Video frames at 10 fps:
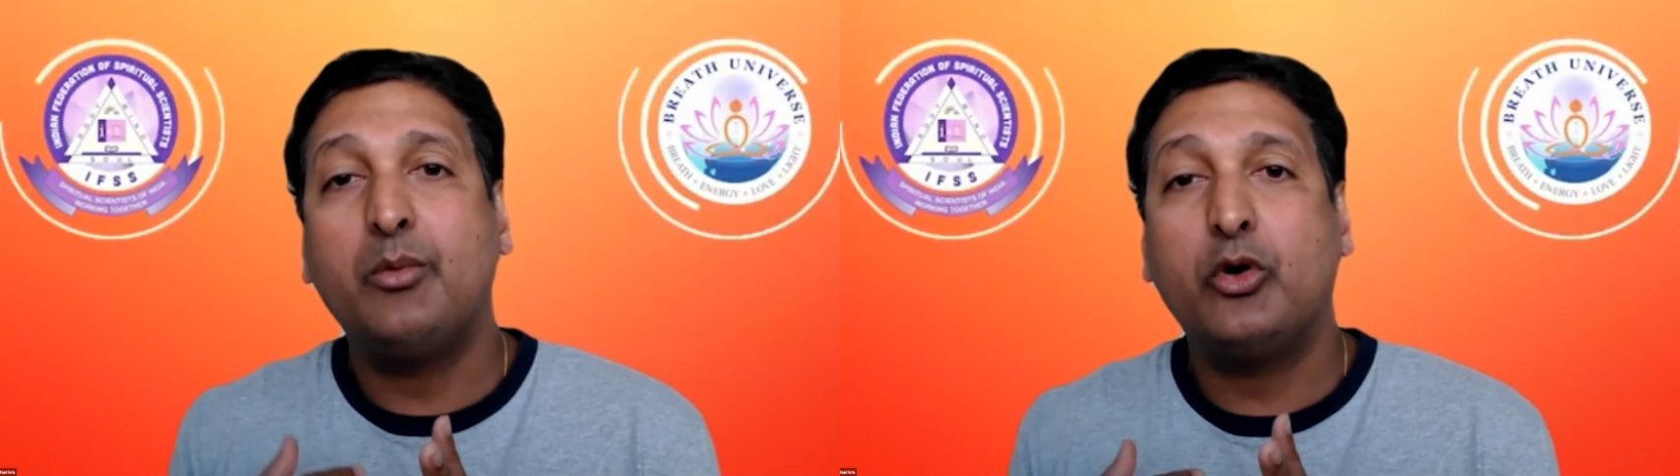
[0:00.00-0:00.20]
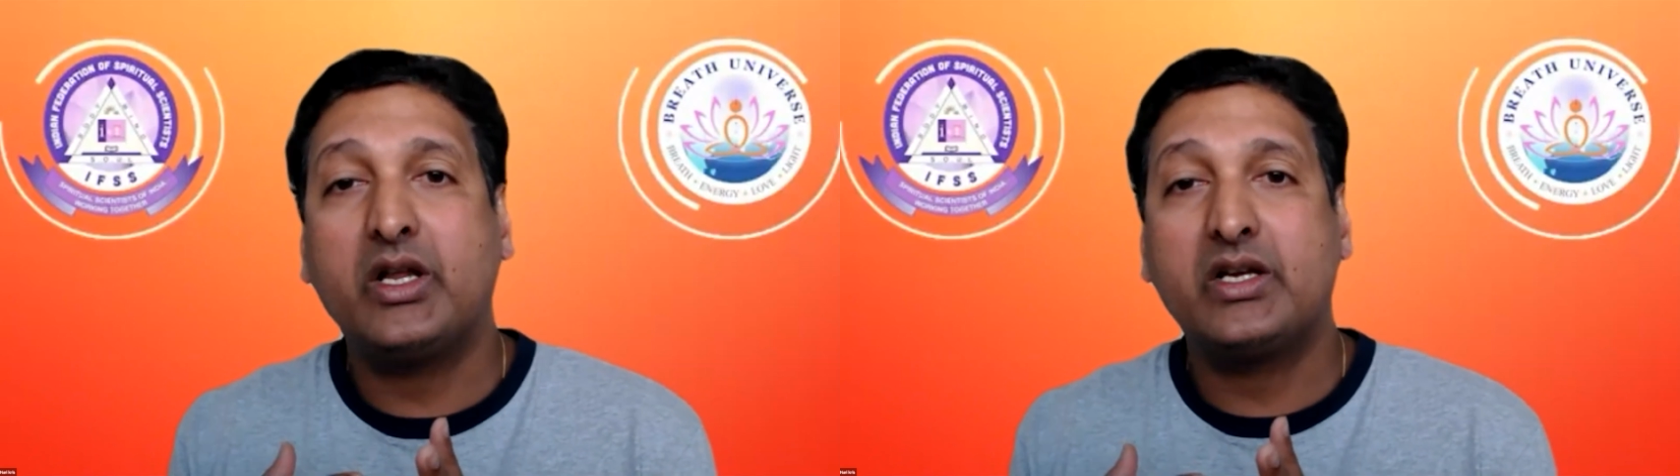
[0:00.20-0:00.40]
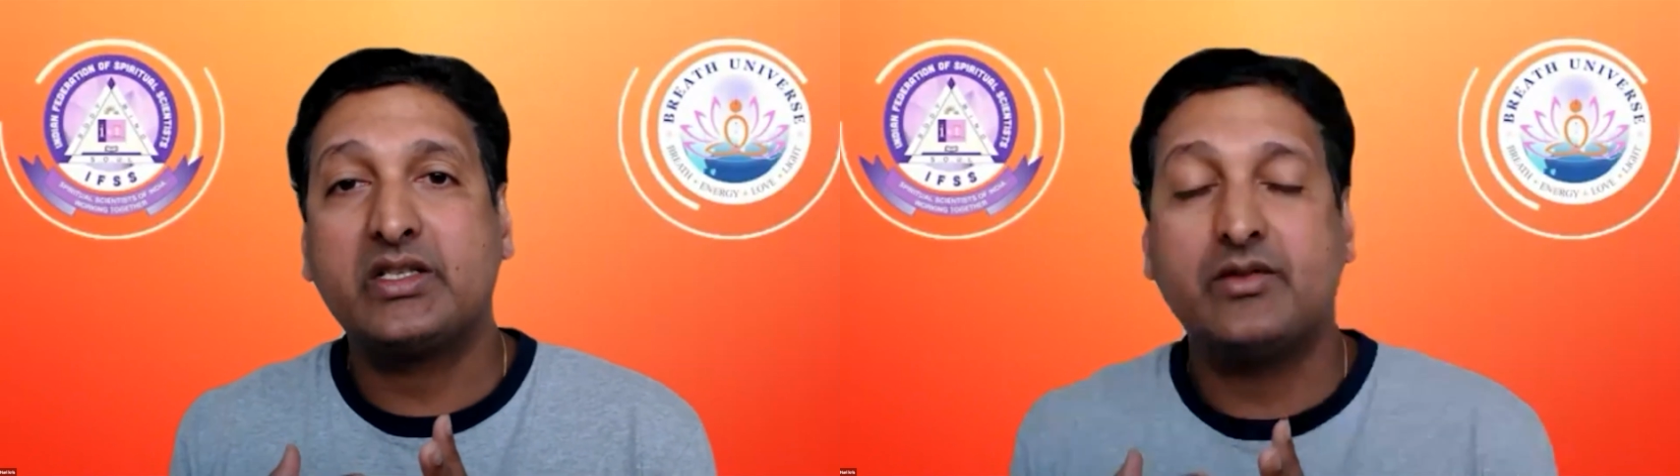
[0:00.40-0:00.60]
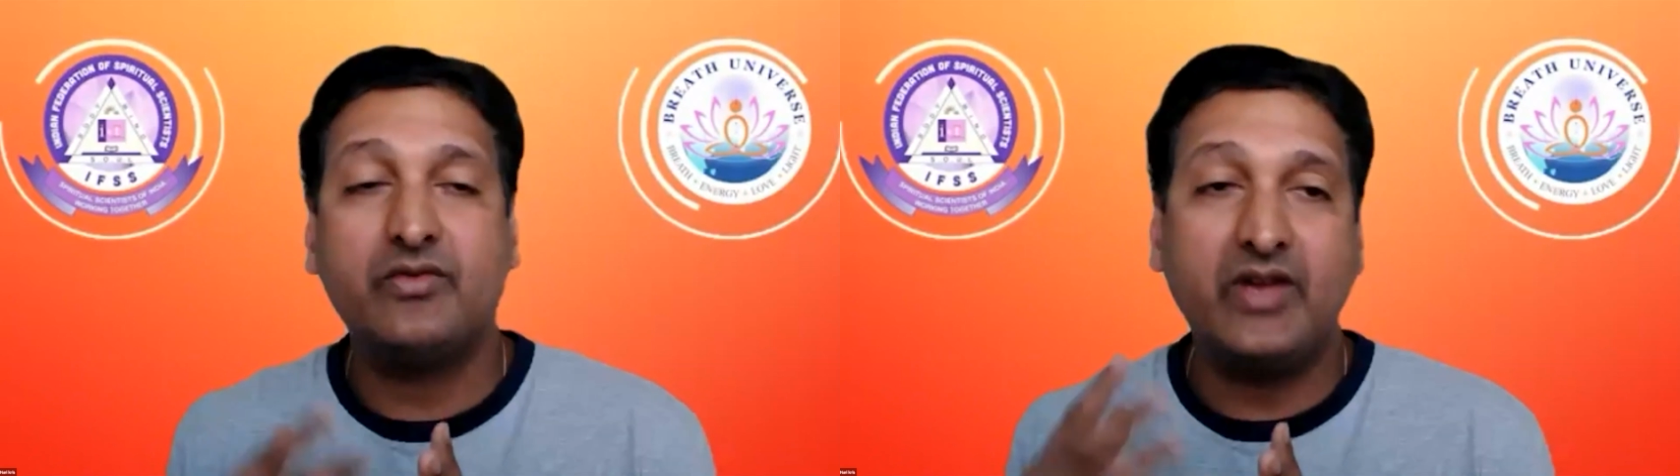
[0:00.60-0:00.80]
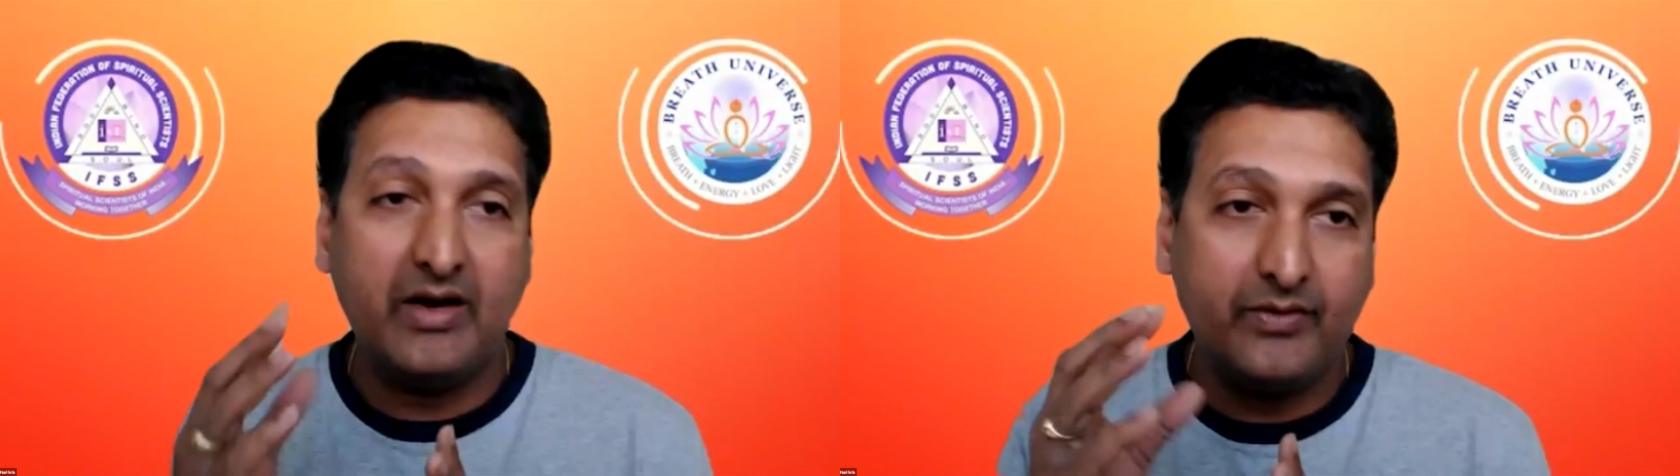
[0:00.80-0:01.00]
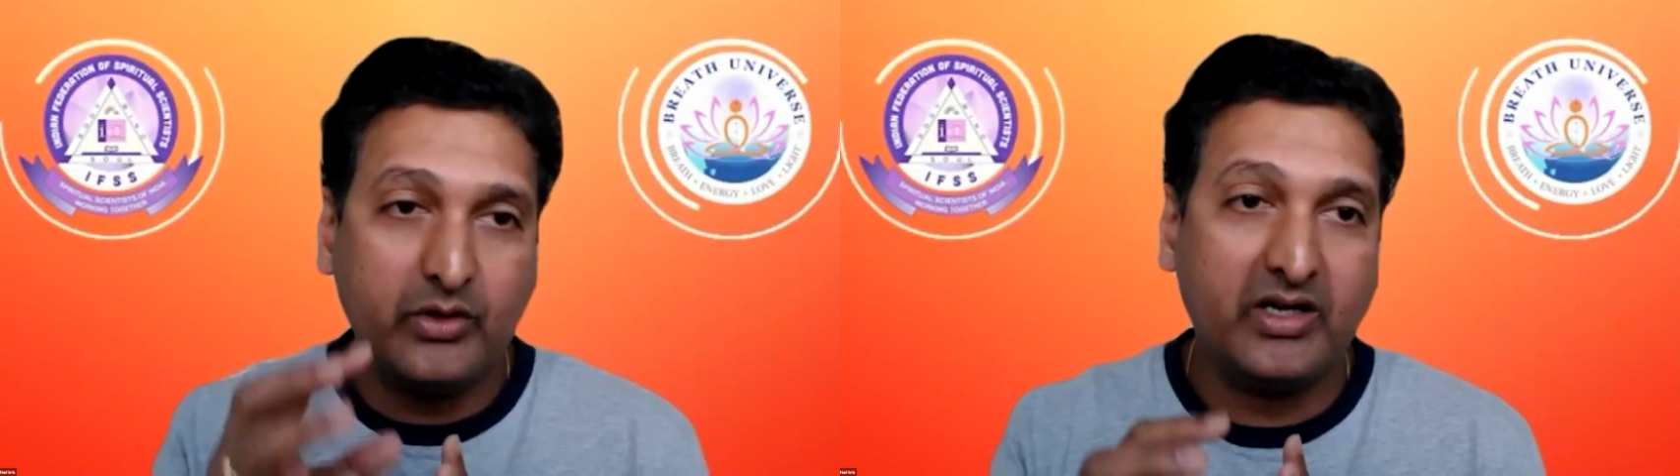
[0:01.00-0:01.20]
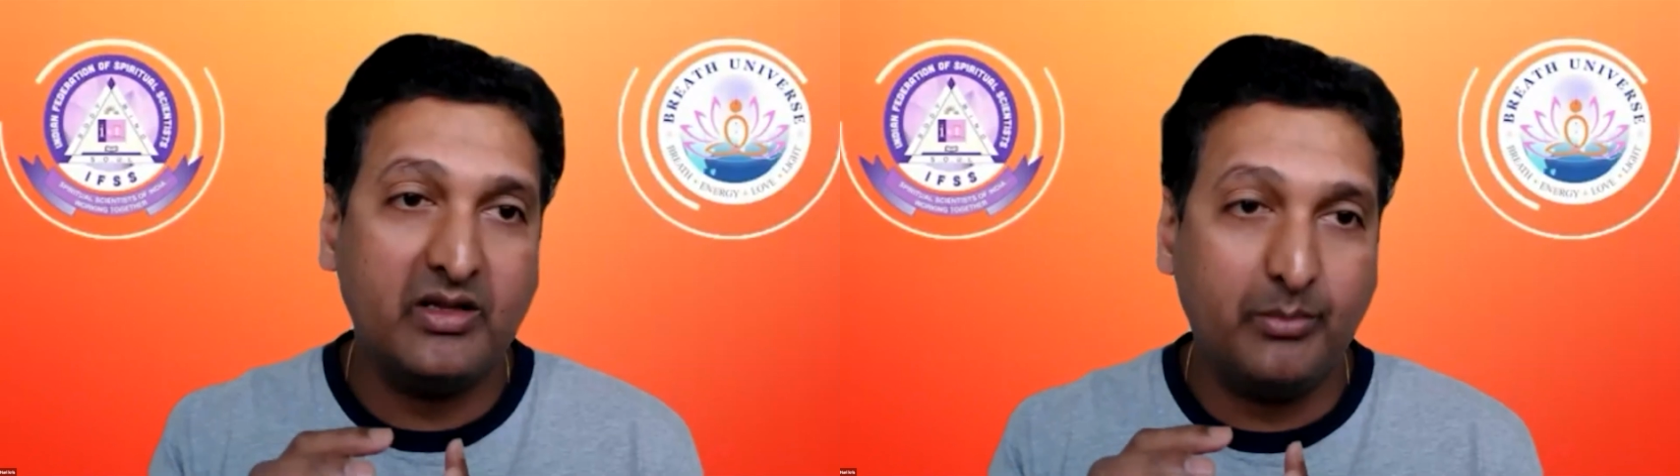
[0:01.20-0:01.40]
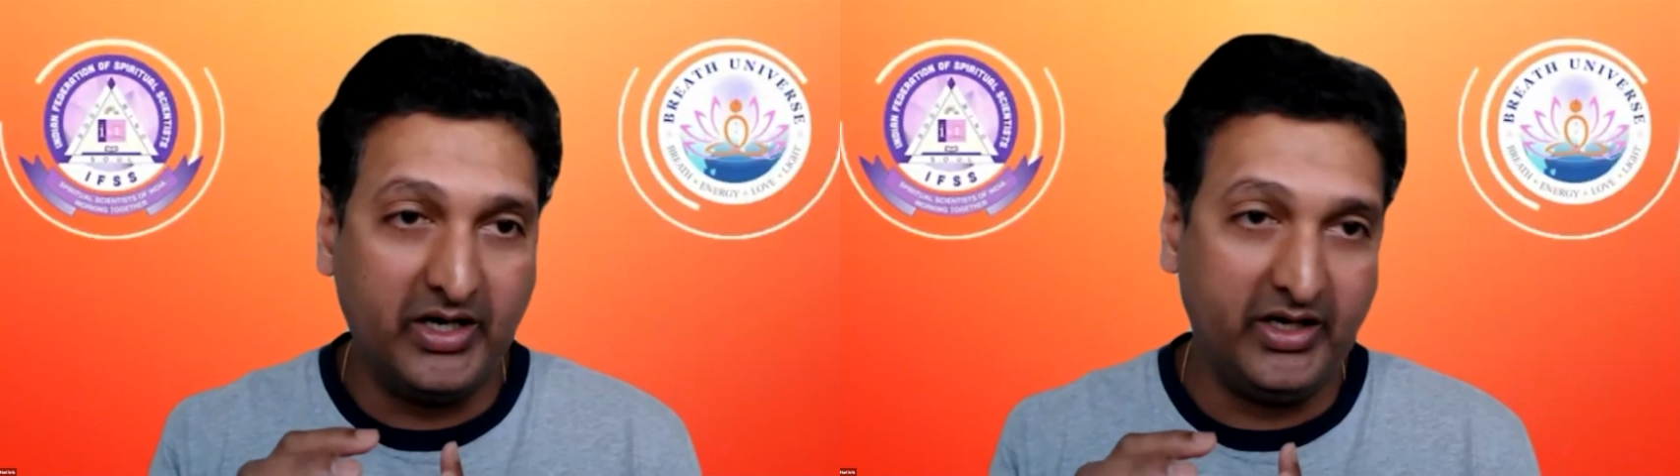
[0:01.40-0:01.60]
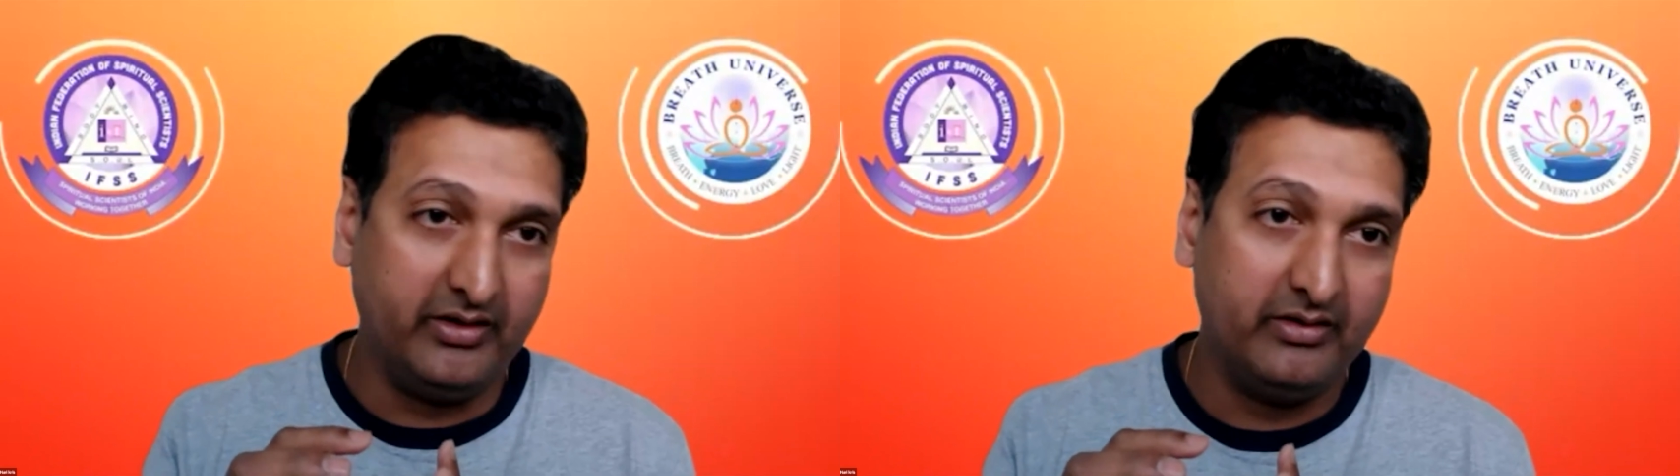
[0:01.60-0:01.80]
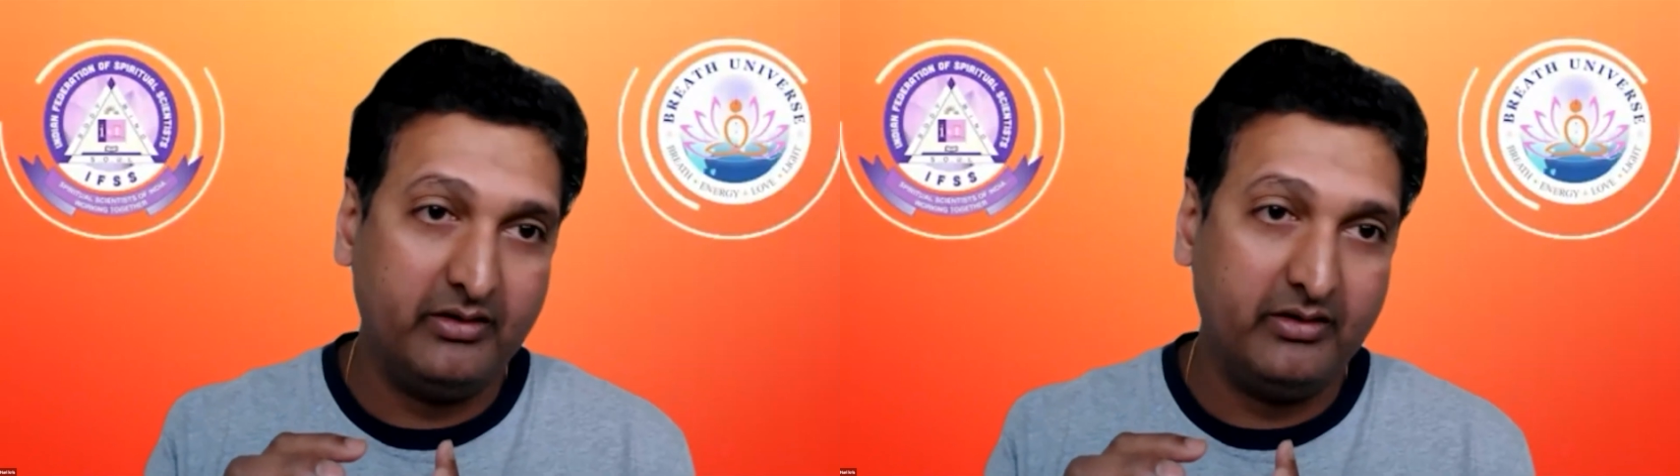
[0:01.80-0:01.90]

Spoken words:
about ourselves, we have to cut the mind.